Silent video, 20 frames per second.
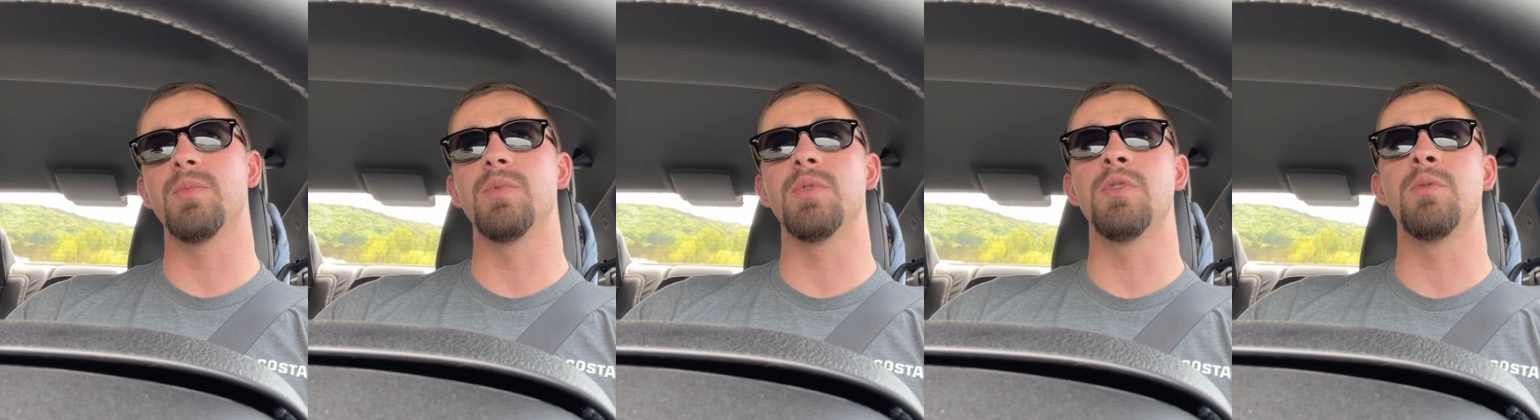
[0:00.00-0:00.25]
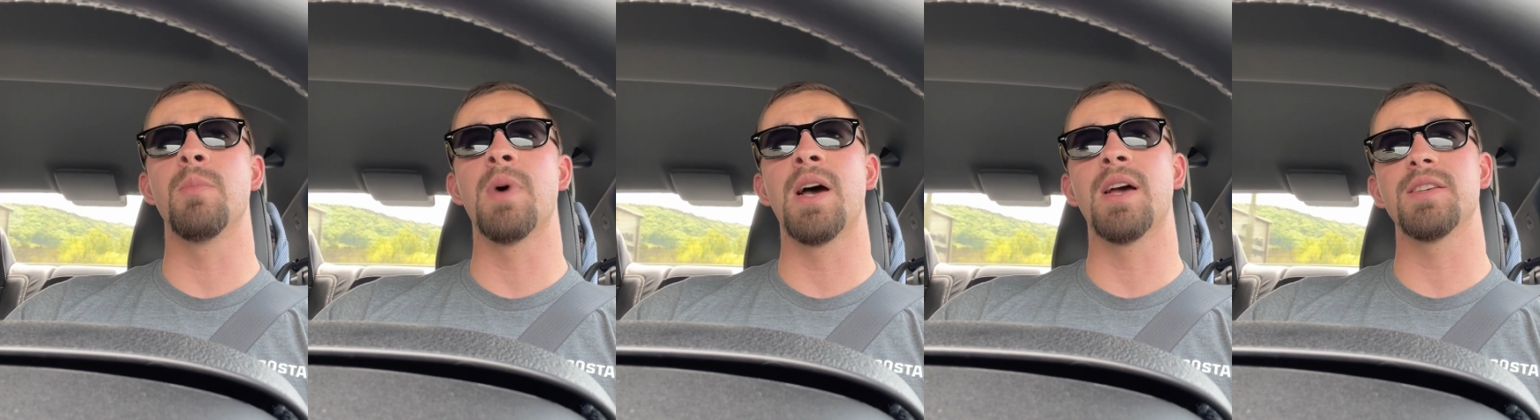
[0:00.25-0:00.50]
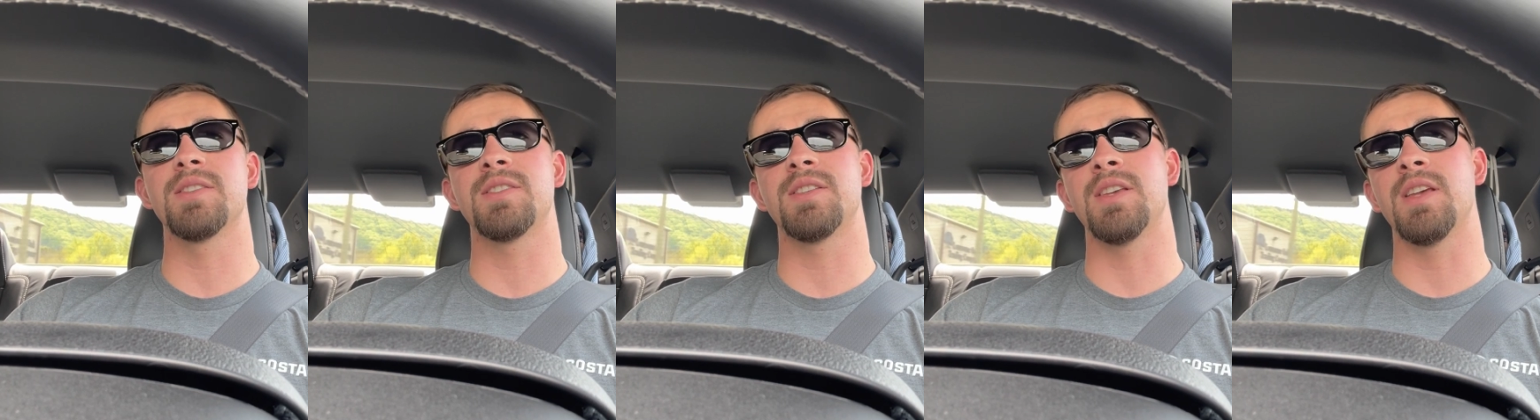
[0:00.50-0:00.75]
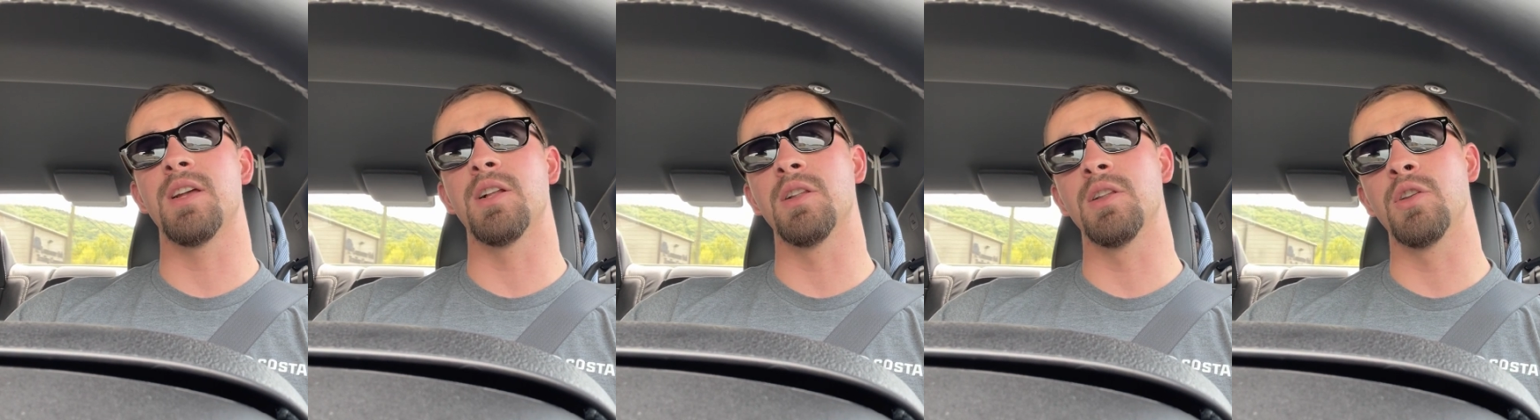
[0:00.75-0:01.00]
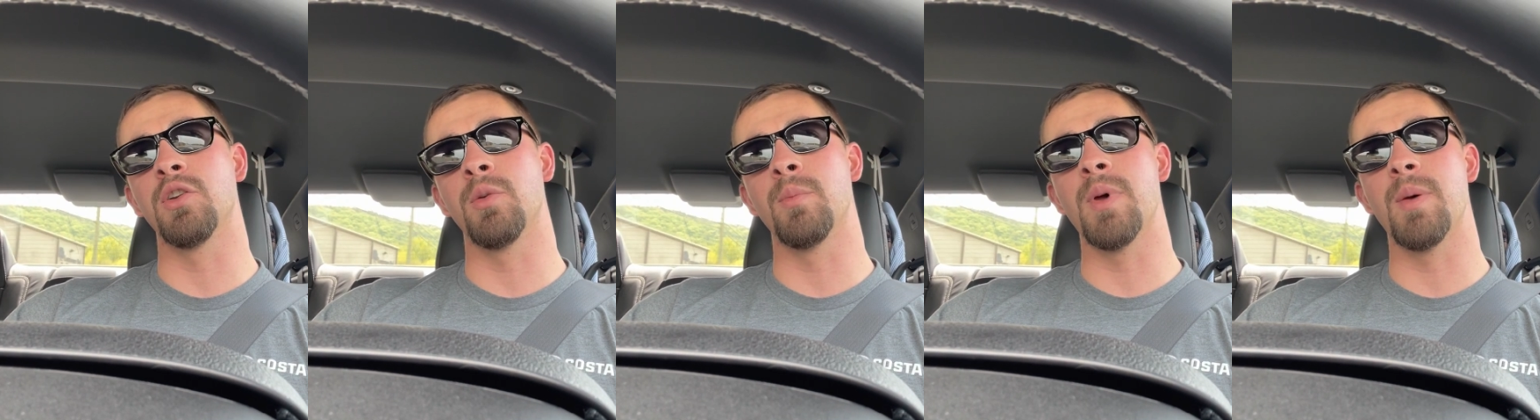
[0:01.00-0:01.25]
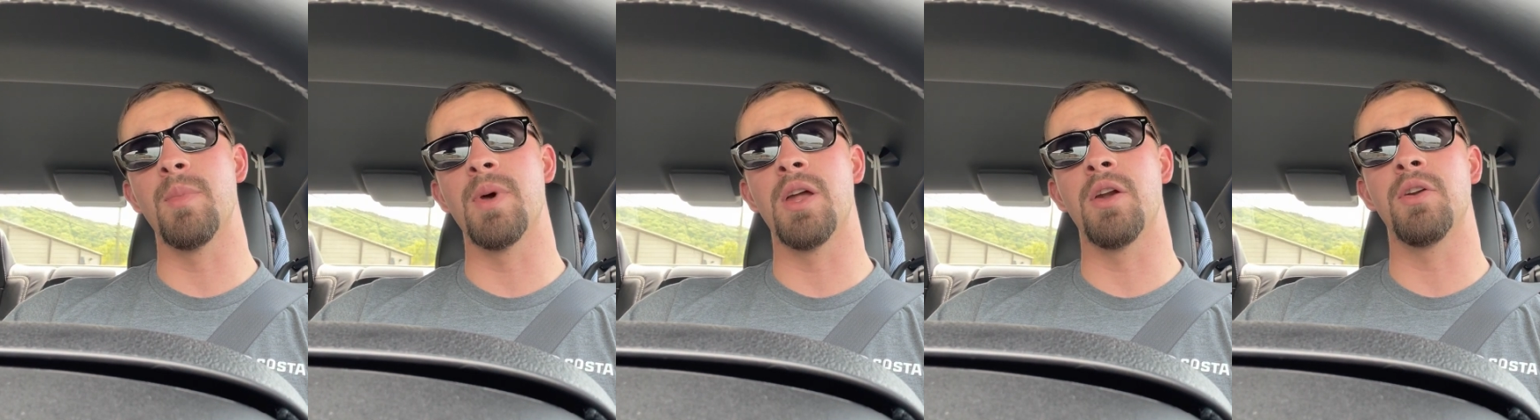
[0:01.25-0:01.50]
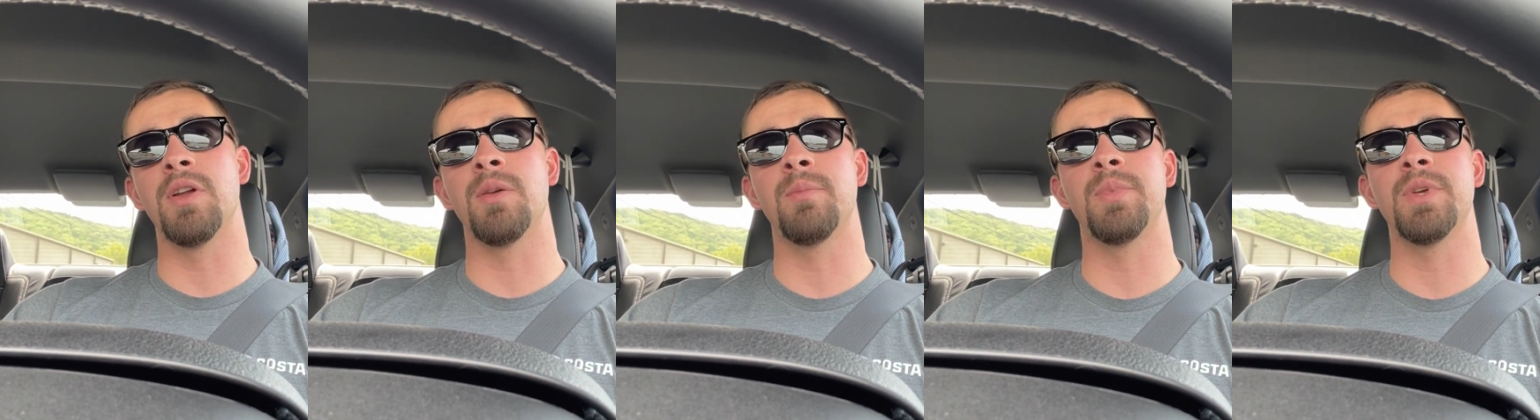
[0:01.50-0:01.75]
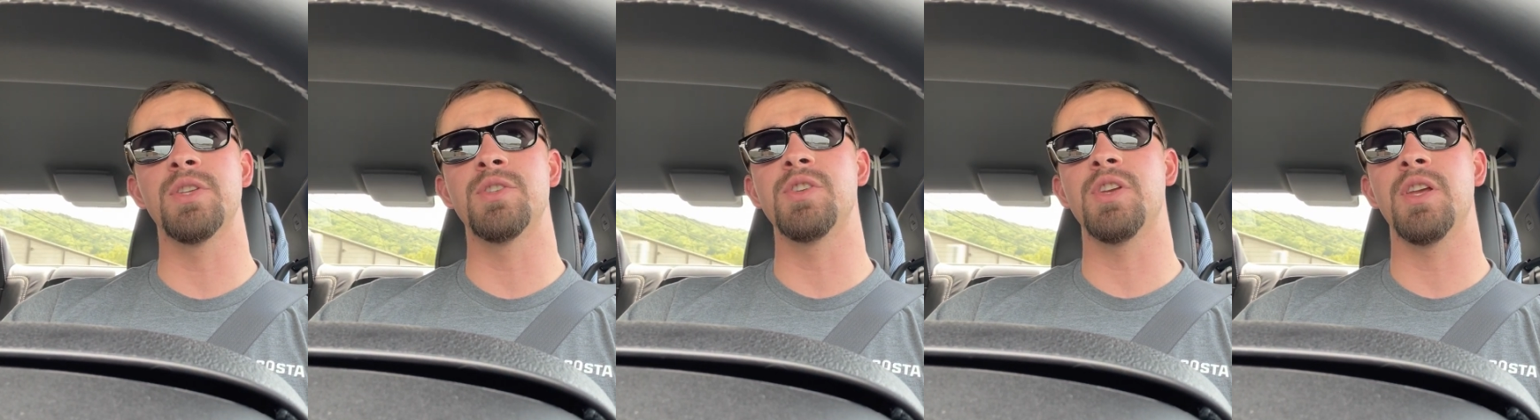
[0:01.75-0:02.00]
you might see a little bit better
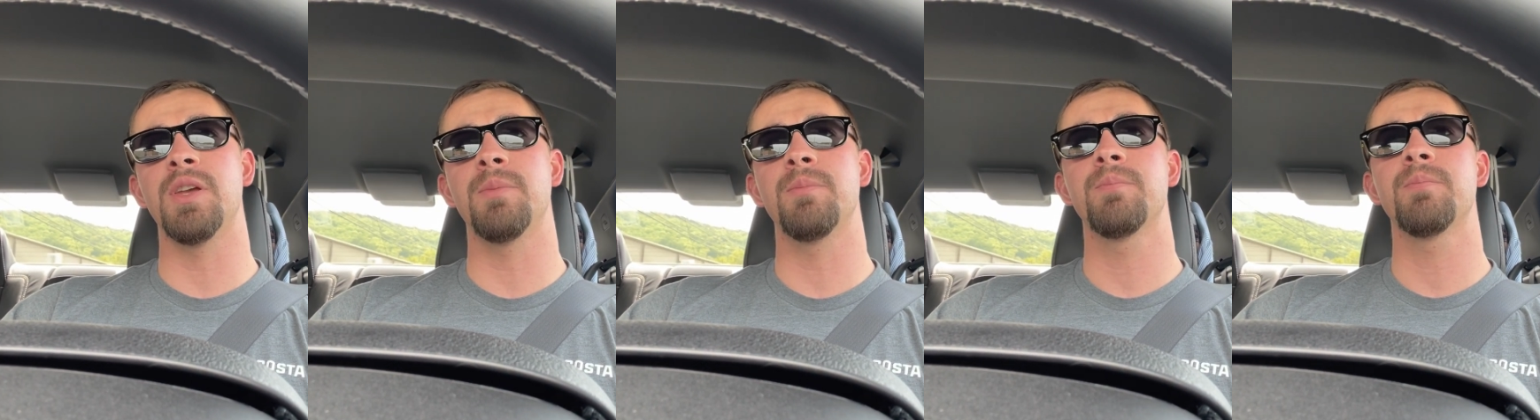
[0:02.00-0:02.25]
MPG.